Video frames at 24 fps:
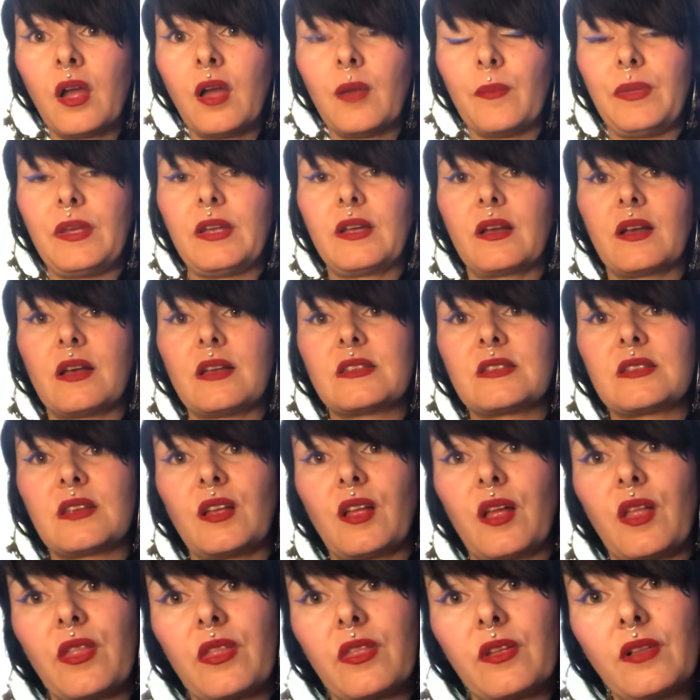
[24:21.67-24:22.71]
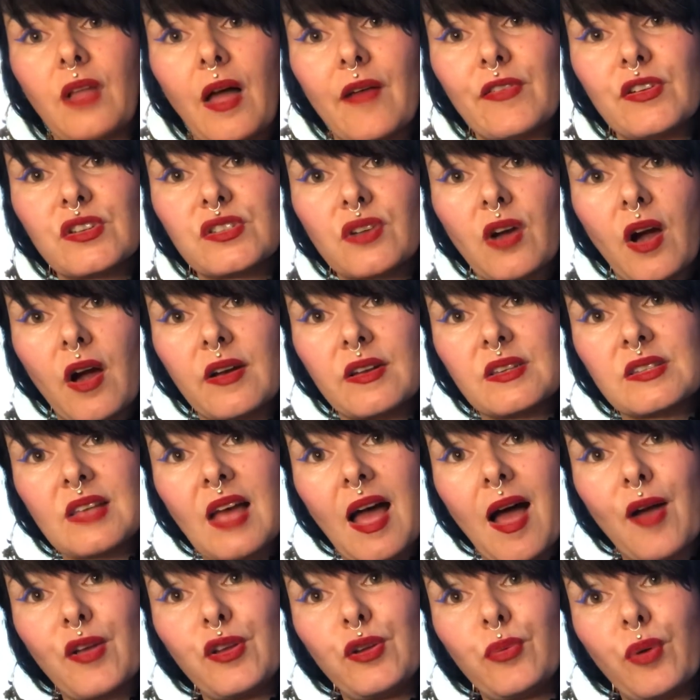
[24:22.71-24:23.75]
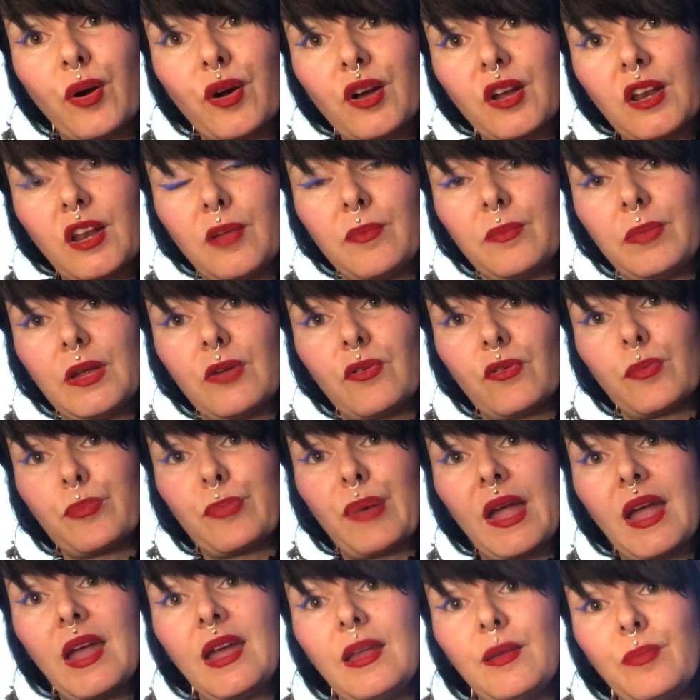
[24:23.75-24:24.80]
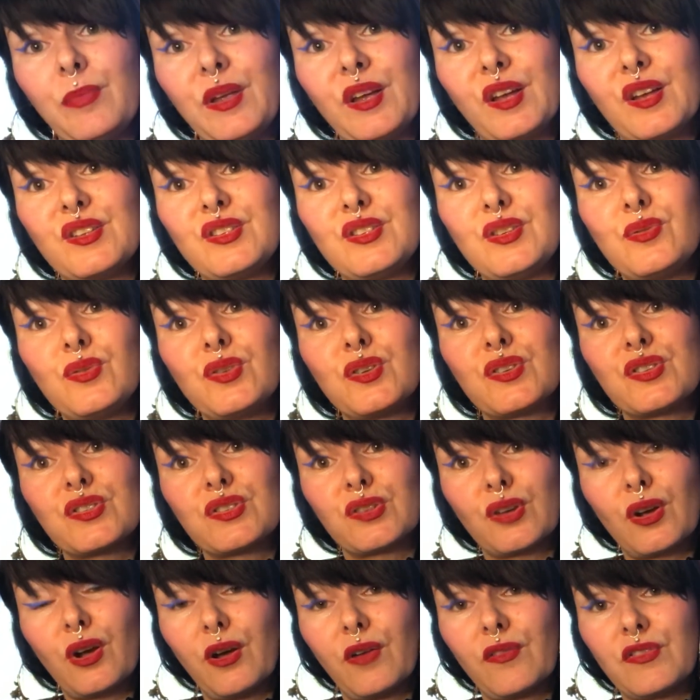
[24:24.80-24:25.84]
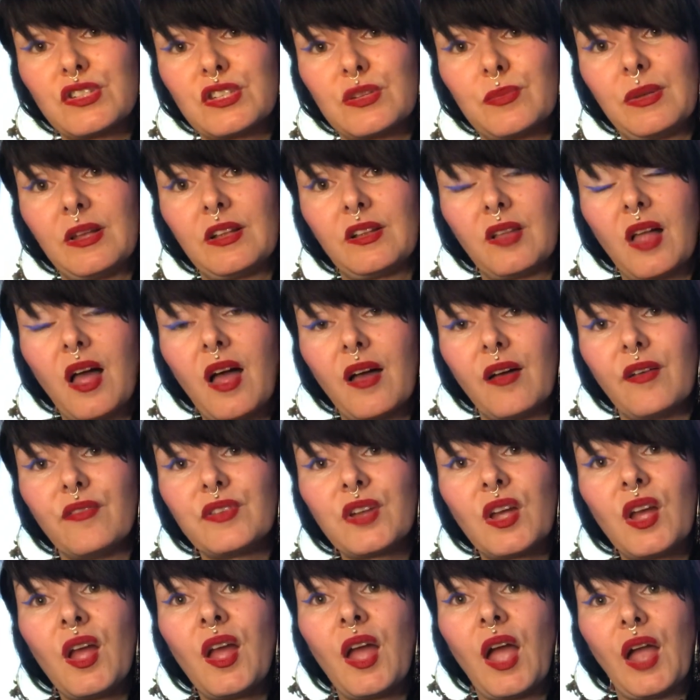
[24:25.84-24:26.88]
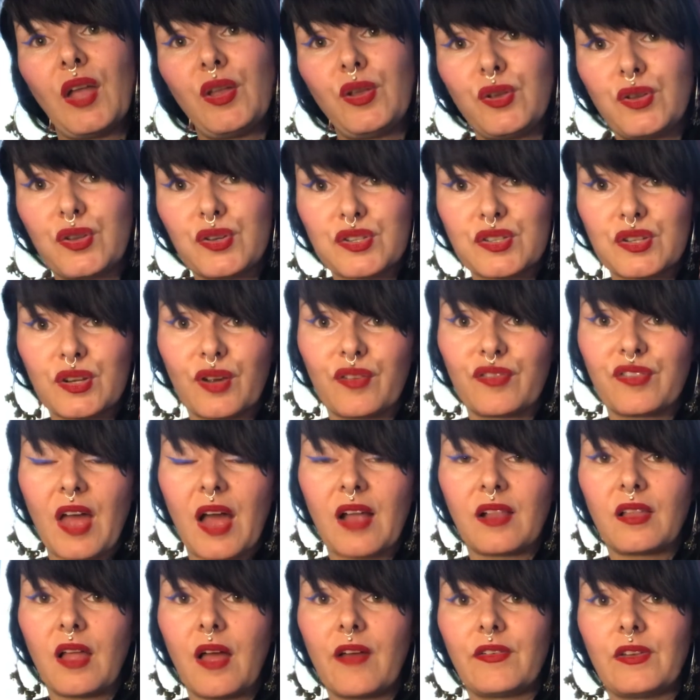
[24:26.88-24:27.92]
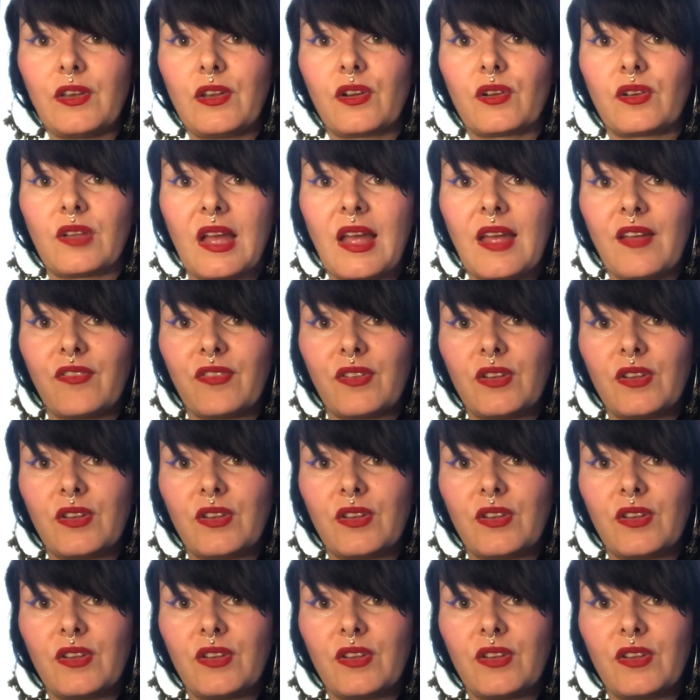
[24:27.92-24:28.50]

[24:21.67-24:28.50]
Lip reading: Because the Lover's card is how you are going to be repaid, because you deserve to be loved and you deserve that love in your life.